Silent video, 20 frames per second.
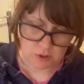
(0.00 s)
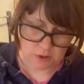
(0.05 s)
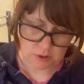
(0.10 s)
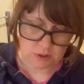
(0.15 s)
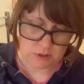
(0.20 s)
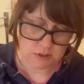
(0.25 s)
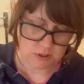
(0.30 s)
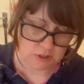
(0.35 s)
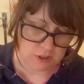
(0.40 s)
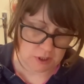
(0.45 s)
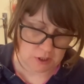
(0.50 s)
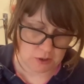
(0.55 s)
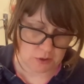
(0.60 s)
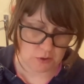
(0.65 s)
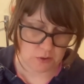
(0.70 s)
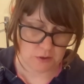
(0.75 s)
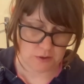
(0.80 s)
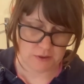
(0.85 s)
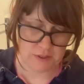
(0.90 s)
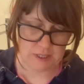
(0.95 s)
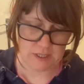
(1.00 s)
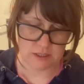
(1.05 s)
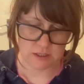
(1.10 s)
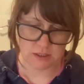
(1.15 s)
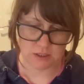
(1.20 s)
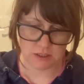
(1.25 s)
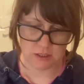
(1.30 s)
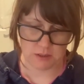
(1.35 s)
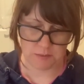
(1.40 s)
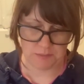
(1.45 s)
So that's
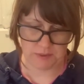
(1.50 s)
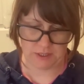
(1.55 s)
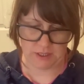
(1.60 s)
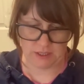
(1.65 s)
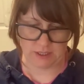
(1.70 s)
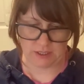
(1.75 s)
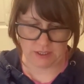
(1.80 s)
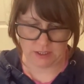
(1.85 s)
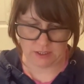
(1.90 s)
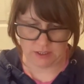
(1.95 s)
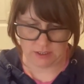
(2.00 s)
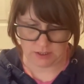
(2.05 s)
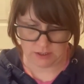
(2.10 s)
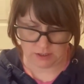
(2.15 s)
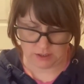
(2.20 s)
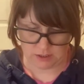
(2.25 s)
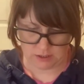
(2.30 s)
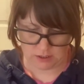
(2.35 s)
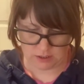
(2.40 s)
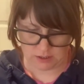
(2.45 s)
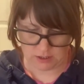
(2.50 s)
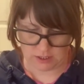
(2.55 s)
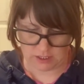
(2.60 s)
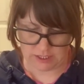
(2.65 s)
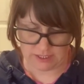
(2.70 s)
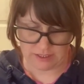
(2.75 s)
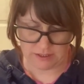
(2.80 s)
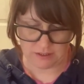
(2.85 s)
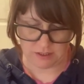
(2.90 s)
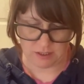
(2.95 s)
going to be
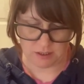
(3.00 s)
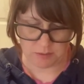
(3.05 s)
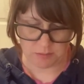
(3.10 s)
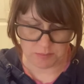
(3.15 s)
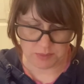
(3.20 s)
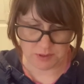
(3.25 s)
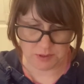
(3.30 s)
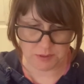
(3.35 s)
cleaned up,